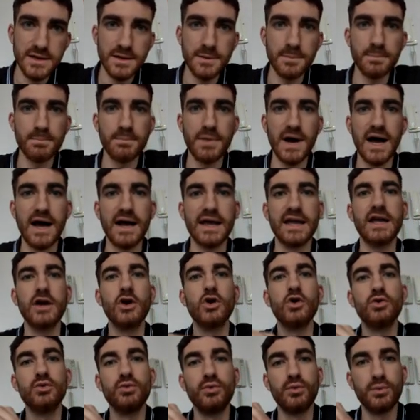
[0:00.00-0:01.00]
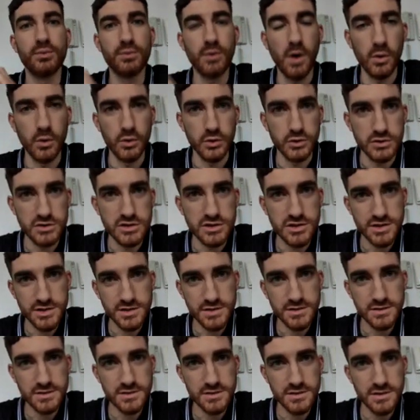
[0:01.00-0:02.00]
by wrote?
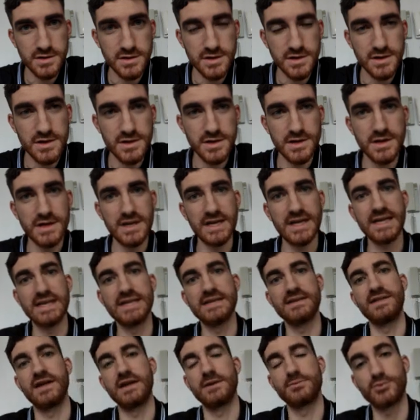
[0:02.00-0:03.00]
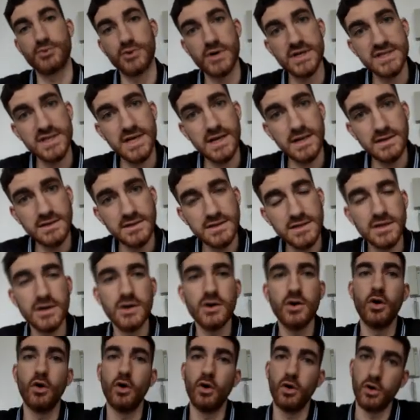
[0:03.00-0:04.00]
Is that present
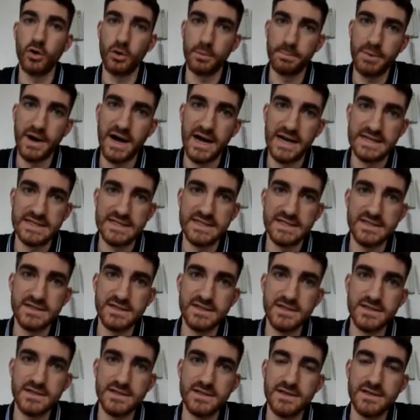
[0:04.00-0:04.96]
or past?